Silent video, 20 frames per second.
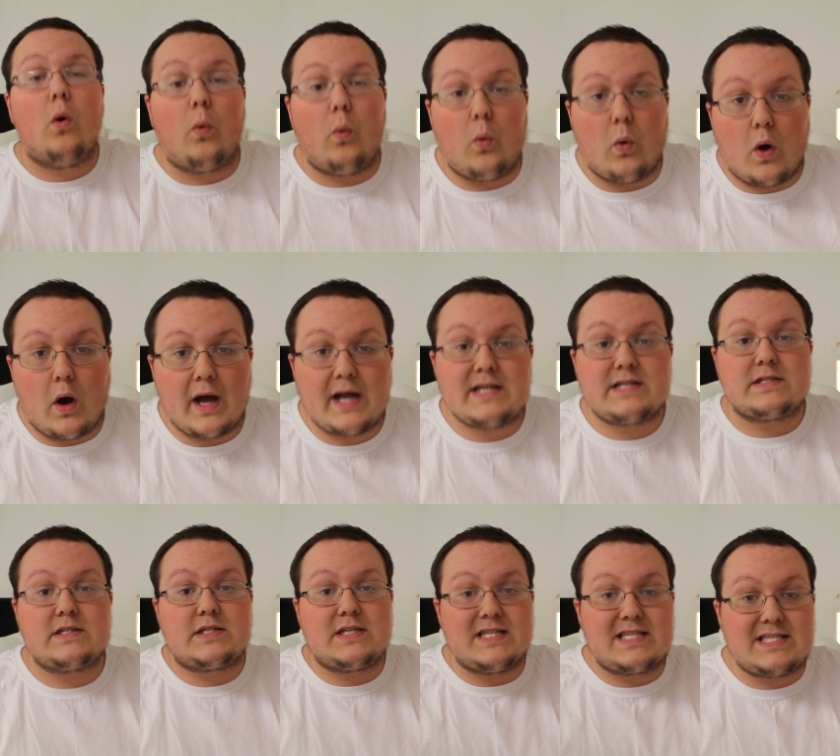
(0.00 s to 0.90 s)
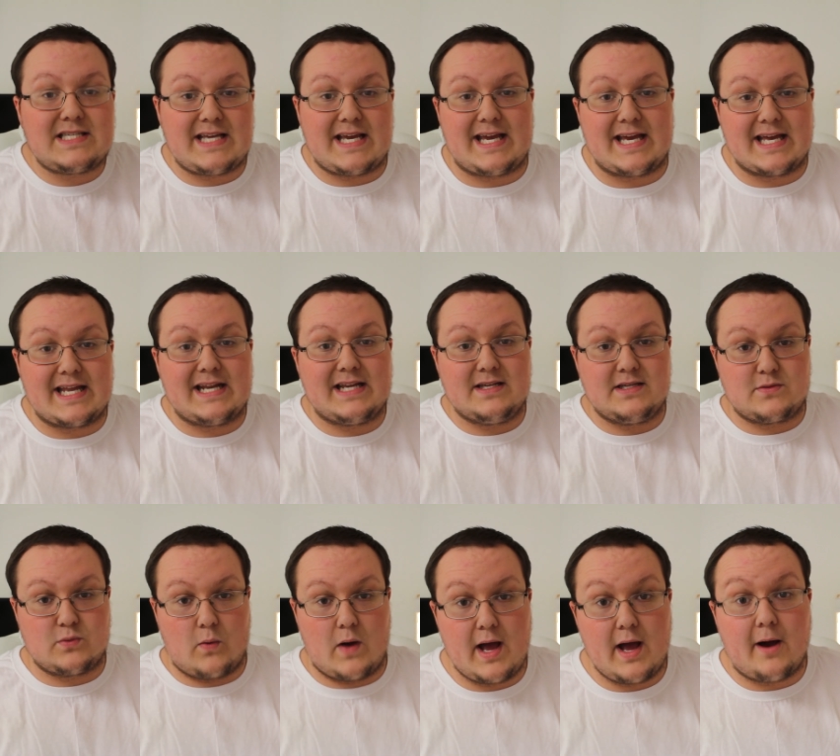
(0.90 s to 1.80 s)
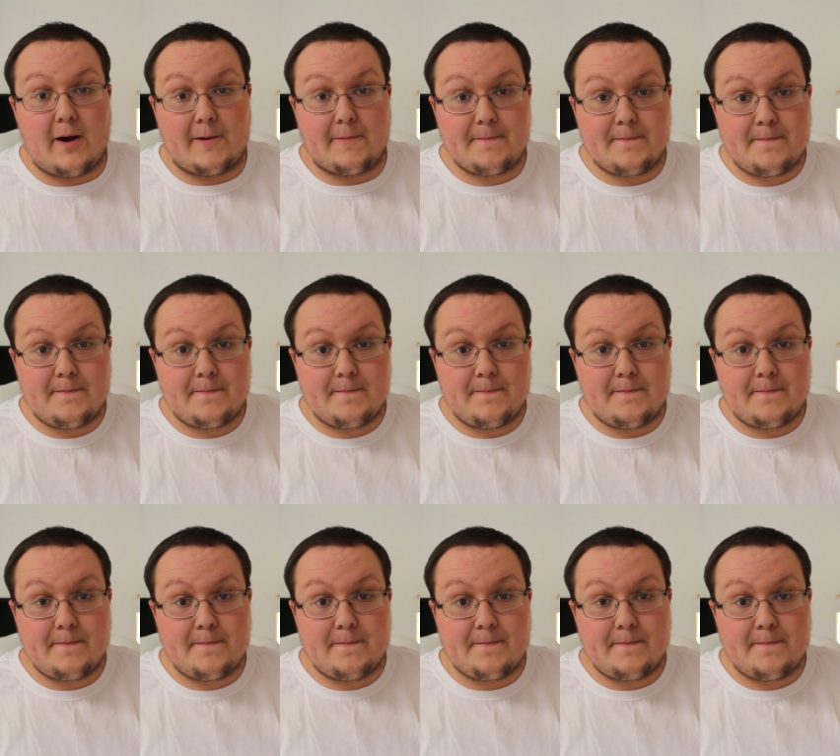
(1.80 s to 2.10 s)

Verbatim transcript: want to see it as well.